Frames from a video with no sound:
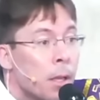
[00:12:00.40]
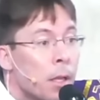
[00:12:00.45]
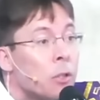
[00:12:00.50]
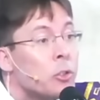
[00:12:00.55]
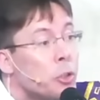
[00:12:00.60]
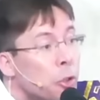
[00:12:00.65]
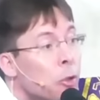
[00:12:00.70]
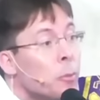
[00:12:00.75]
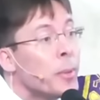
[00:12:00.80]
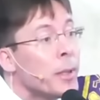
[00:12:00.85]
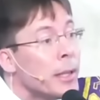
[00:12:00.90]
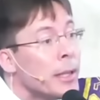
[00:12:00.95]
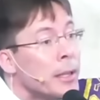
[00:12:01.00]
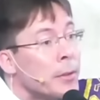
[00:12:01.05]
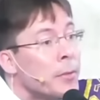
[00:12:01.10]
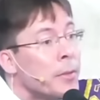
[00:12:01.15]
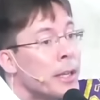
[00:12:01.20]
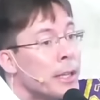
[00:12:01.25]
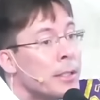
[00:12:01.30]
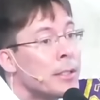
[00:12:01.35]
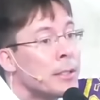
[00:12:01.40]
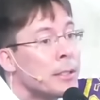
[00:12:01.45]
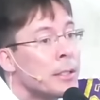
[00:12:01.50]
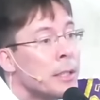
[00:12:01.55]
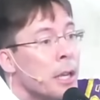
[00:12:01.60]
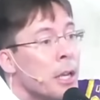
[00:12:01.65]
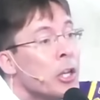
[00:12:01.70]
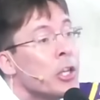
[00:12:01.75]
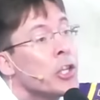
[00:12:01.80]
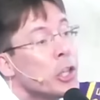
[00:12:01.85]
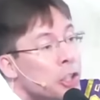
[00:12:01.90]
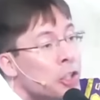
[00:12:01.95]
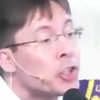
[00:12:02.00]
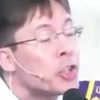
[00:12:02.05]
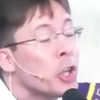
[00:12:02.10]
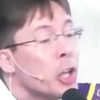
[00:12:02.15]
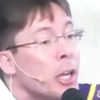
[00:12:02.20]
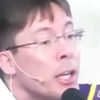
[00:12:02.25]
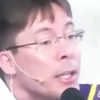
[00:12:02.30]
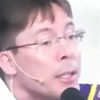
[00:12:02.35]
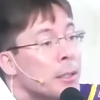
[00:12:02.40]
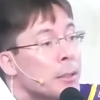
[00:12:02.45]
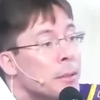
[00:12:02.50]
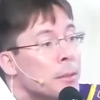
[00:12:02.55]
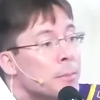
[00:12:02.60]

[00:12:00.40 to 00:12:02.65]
Do you believe this? You should.